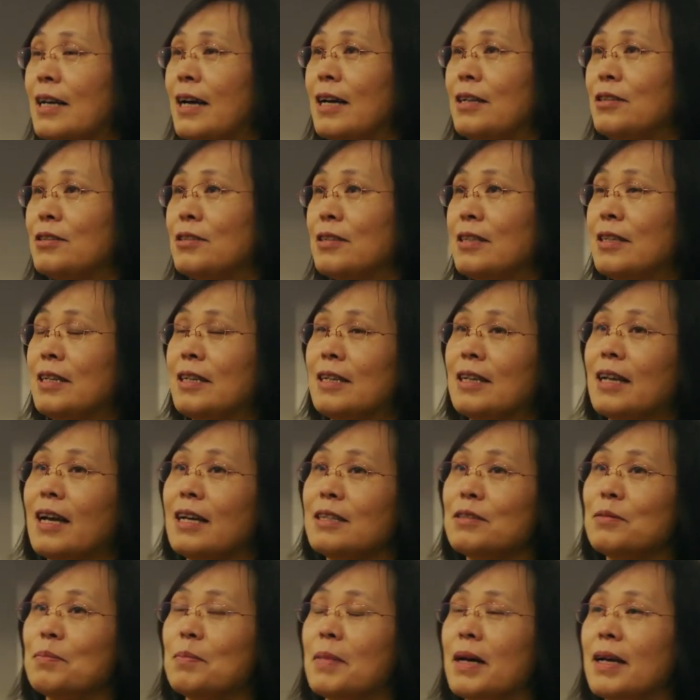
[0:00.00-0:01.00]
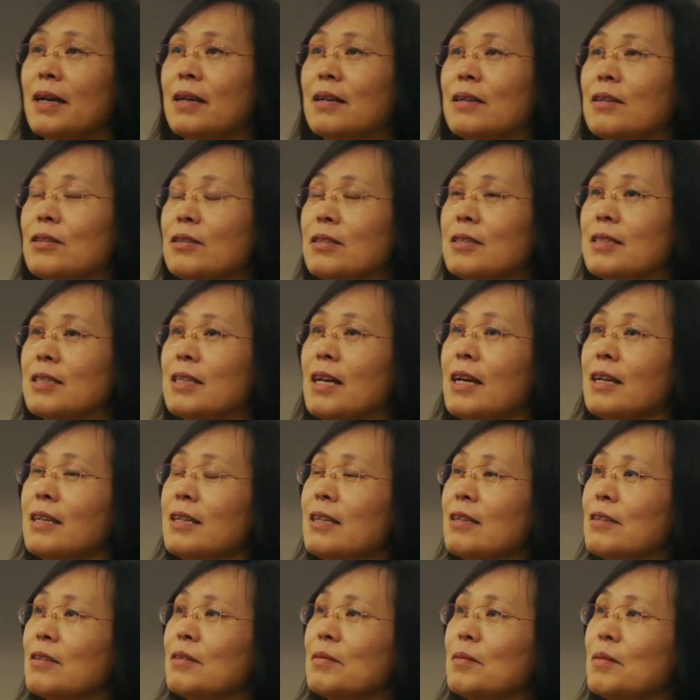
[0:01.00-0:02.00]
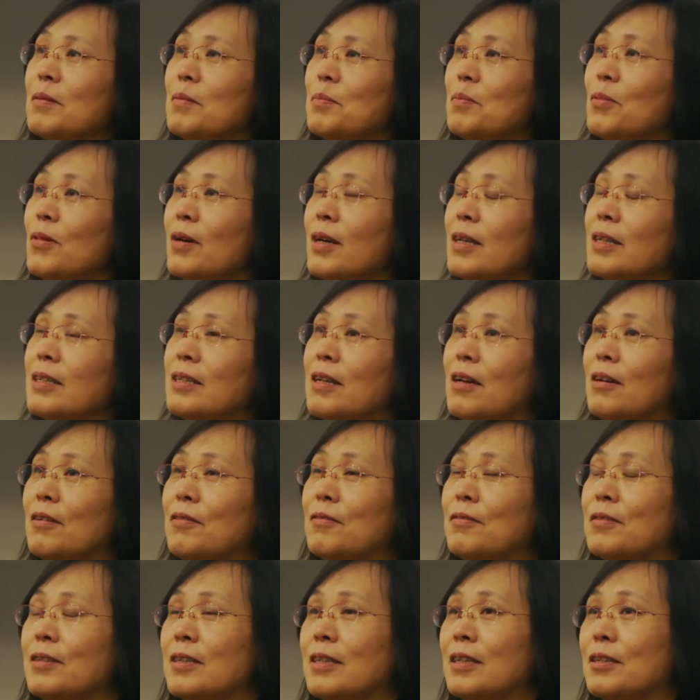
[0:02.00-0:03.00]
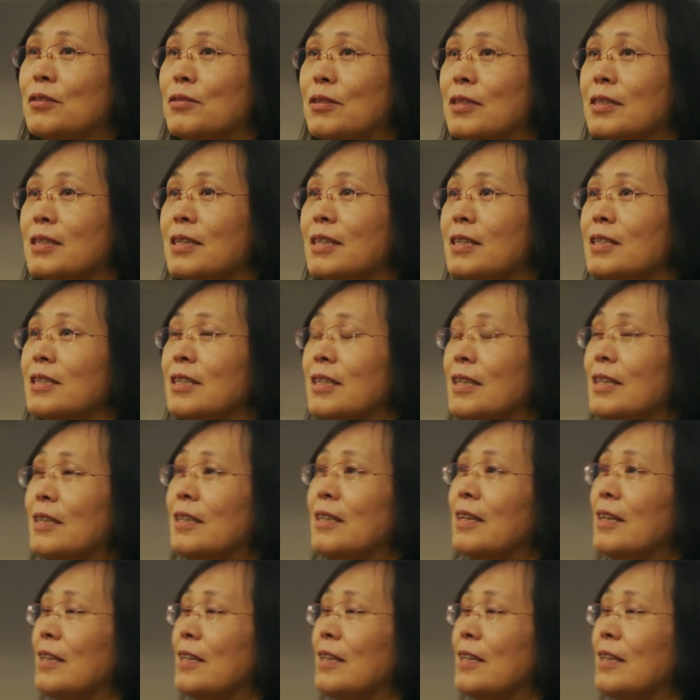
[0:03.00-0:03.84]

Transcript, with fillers: actually, that's my starting point of the research in